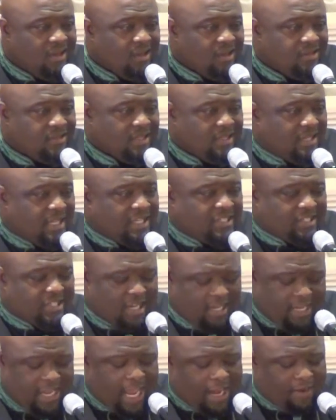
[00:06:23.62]
to
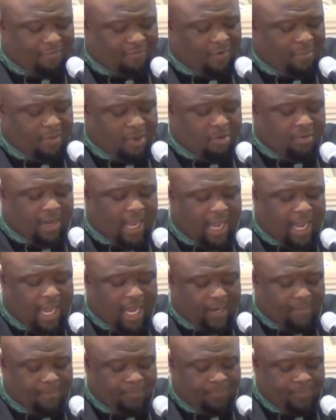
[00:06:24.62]
disconnect from you,
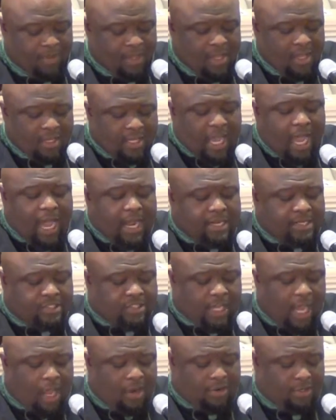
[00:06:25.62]
God. God is
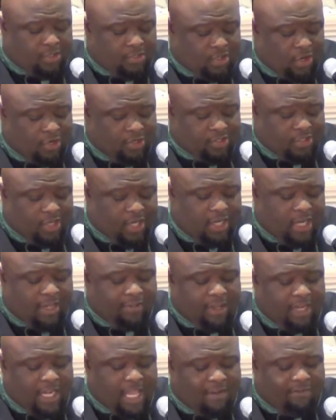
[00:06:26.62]
calling the church to
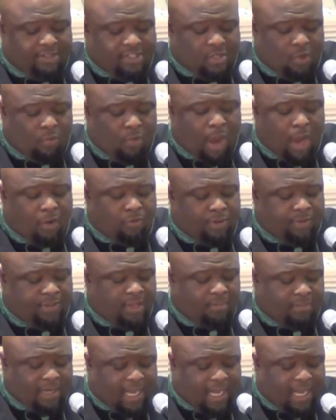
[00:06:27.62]
another level to walk with him.